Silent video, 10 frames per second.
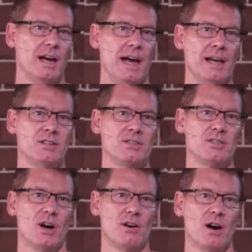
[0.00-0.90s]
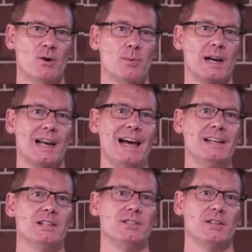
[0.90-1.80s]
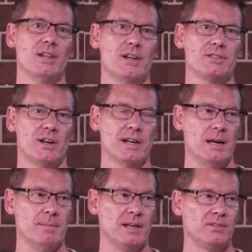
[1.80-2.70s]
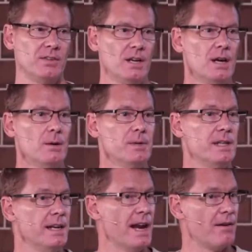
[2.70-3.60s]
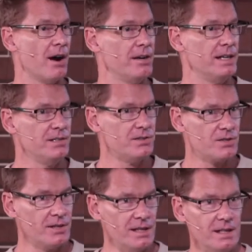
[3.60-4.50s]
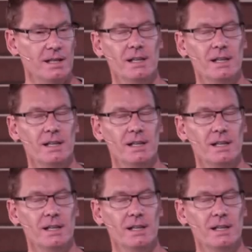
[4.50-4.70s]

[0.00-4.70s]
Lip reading: and sorrow related to those dynamics within our own history